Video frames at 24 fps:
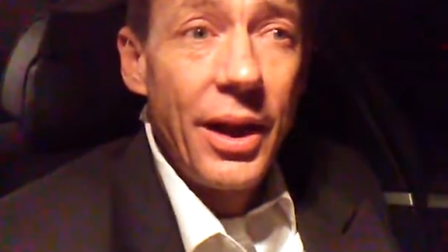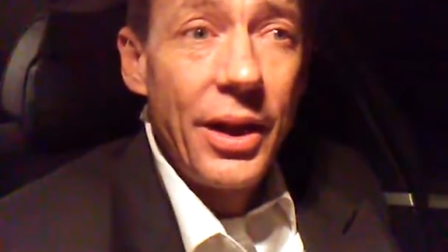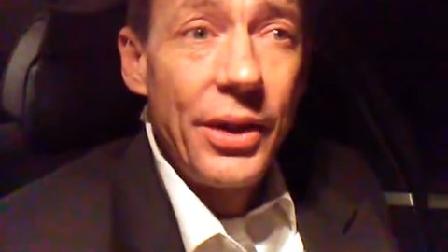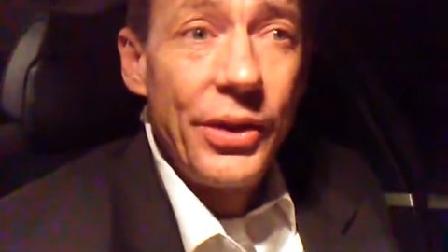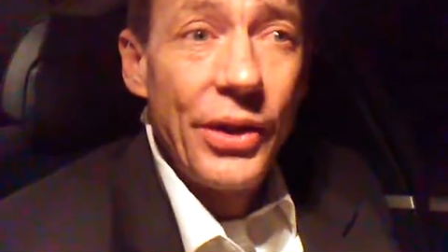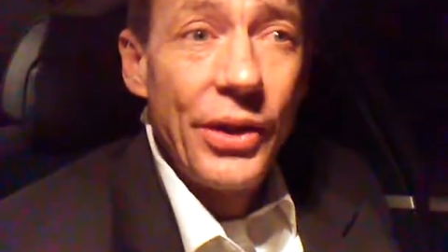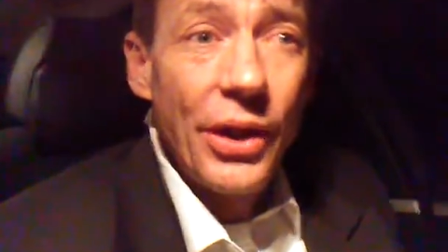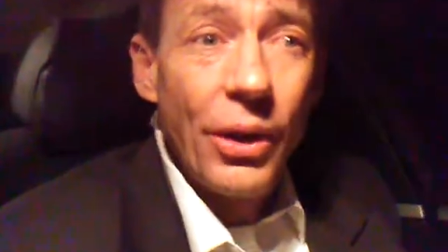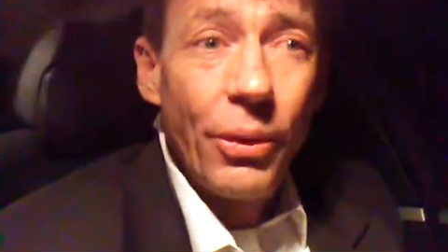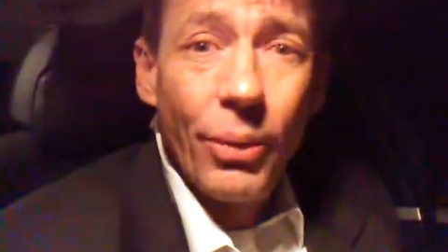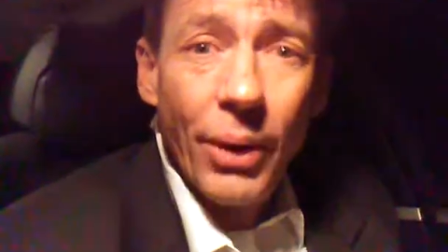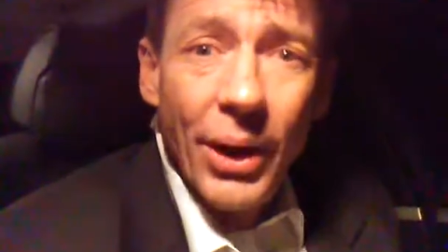
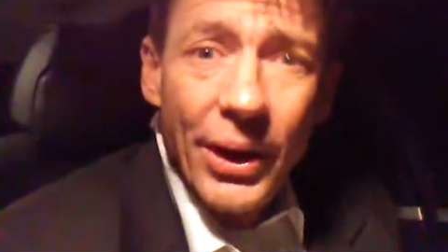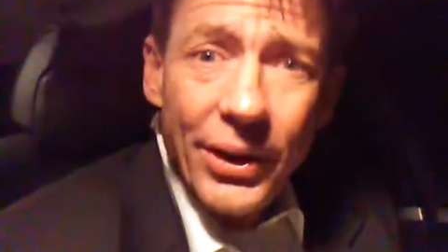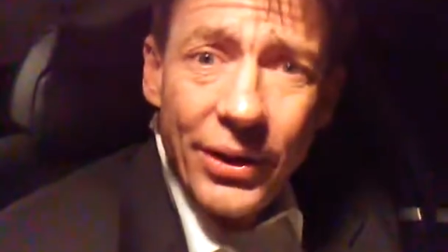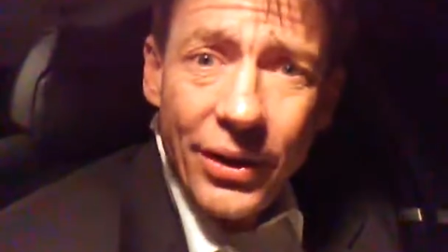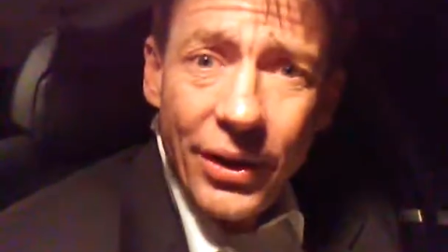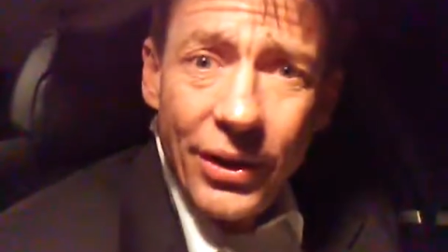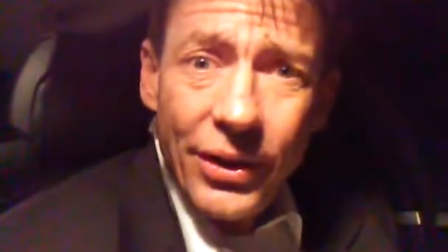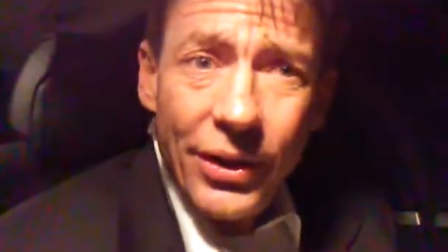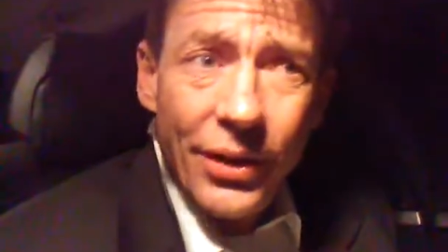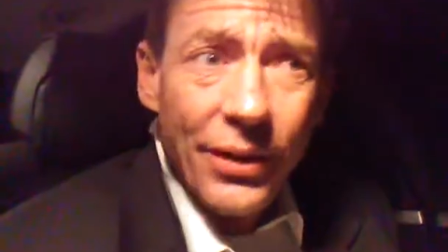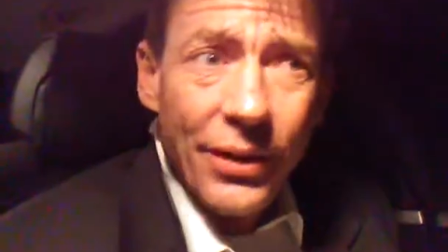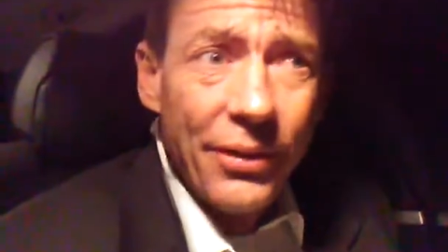No
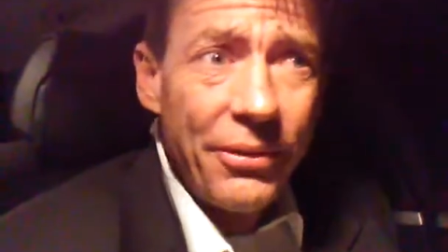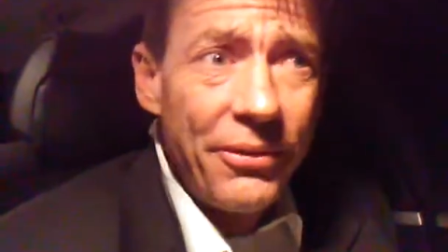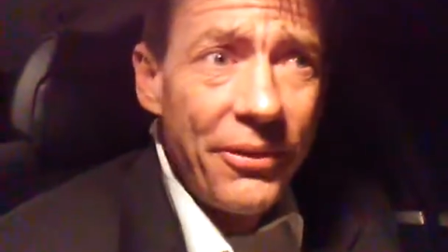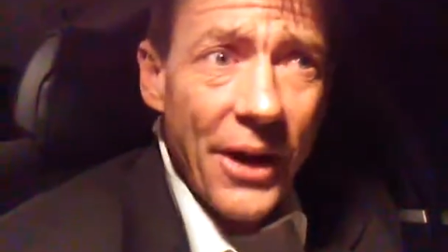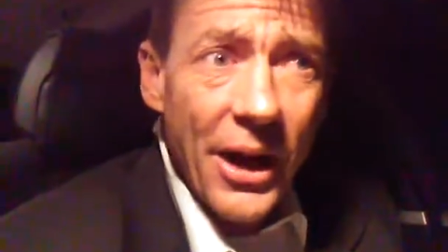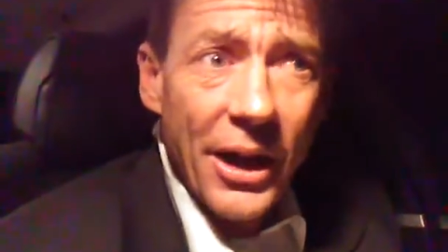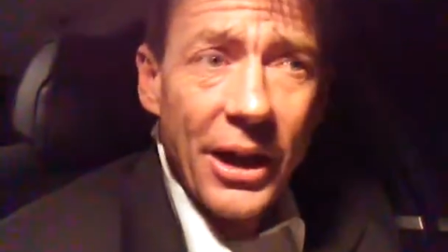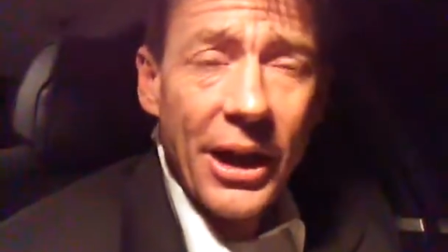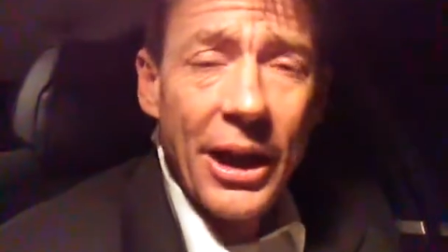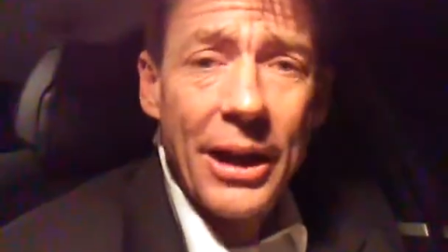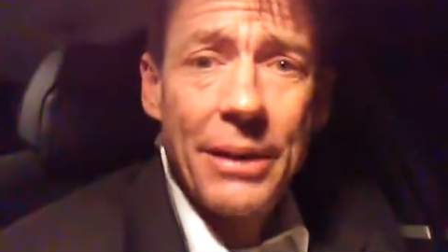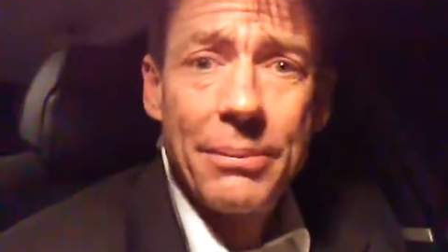wonder you're
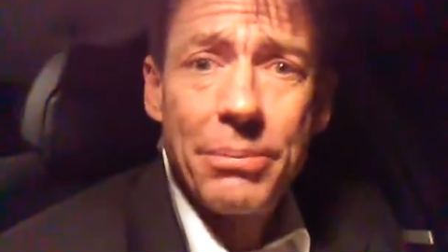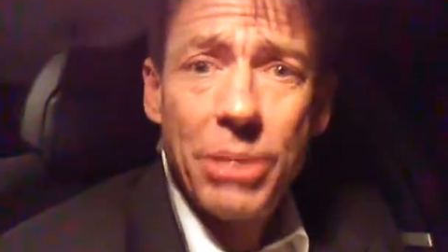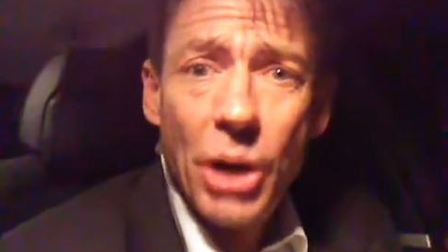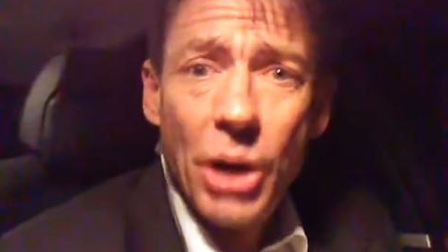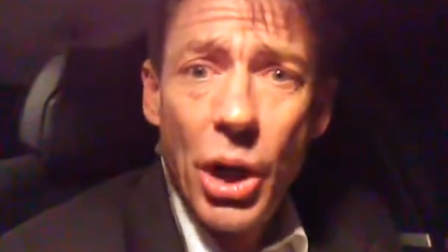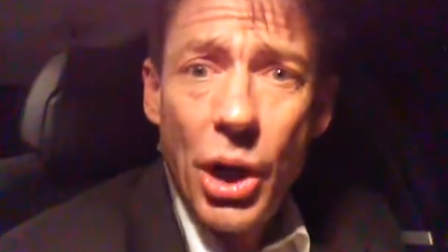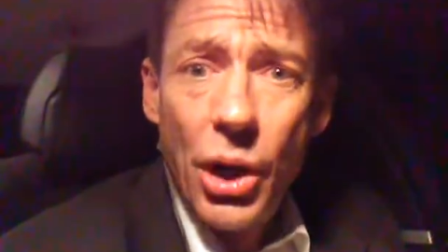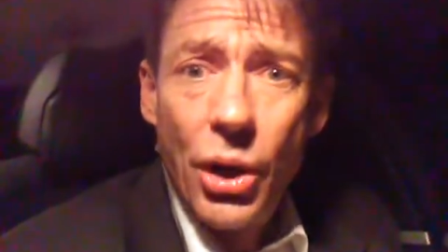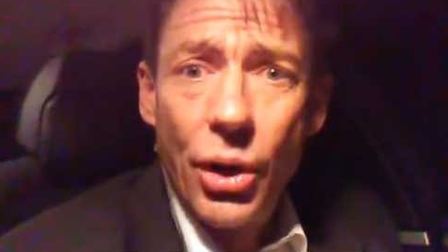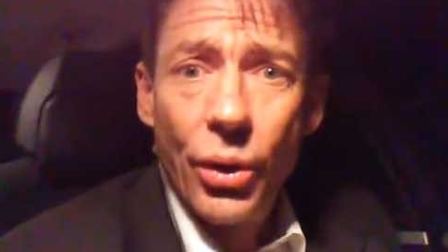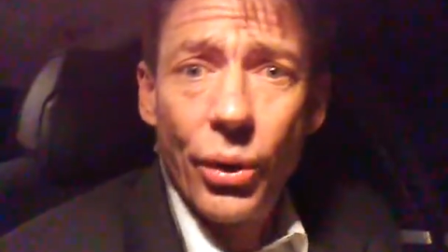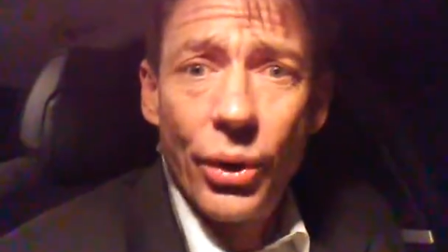fucking
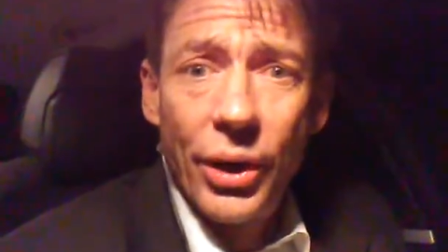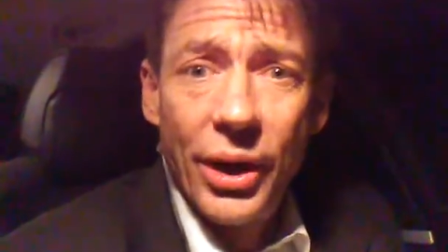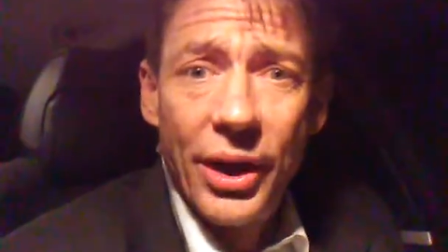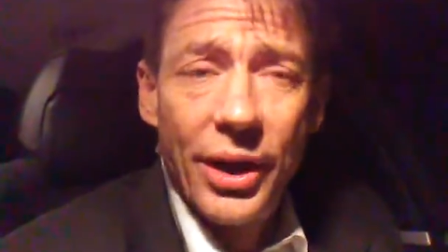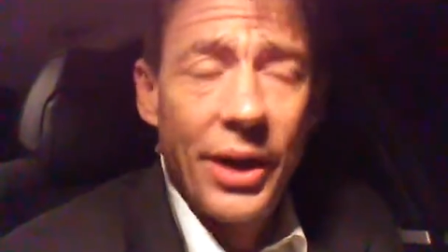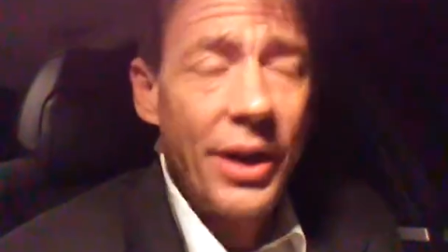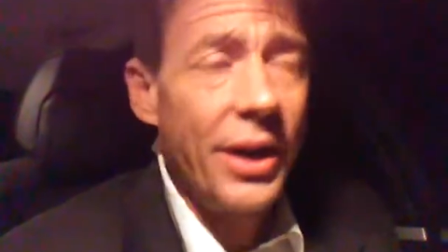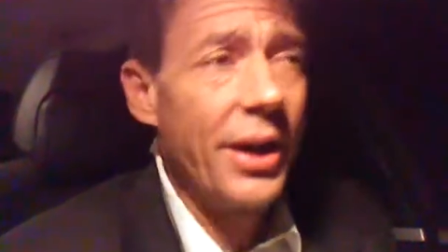broke.